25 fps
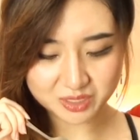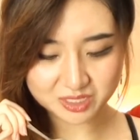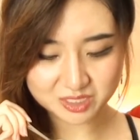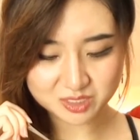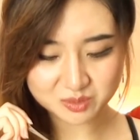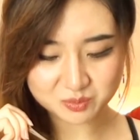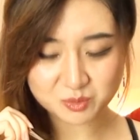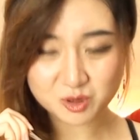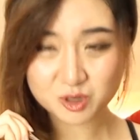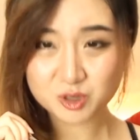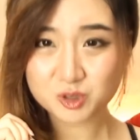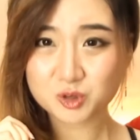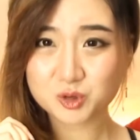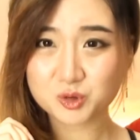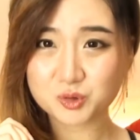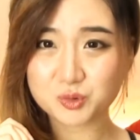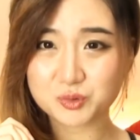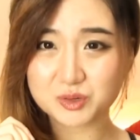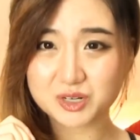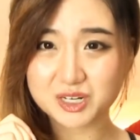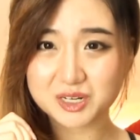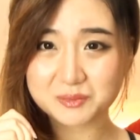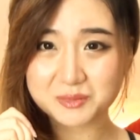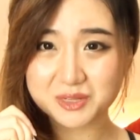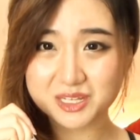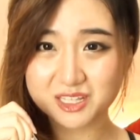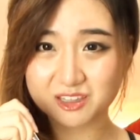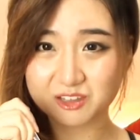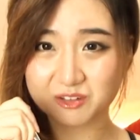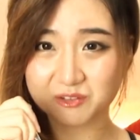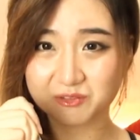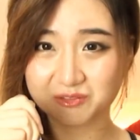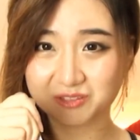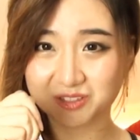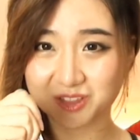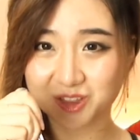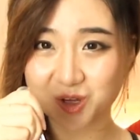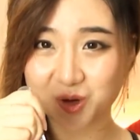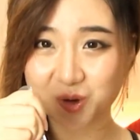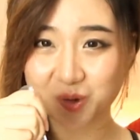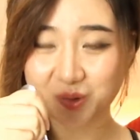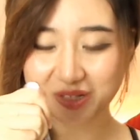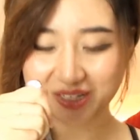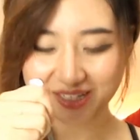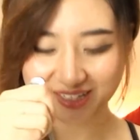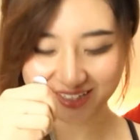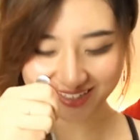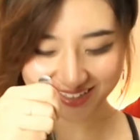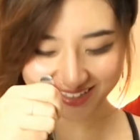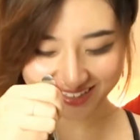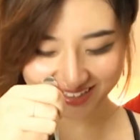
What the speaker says: It's more creamy than flowy.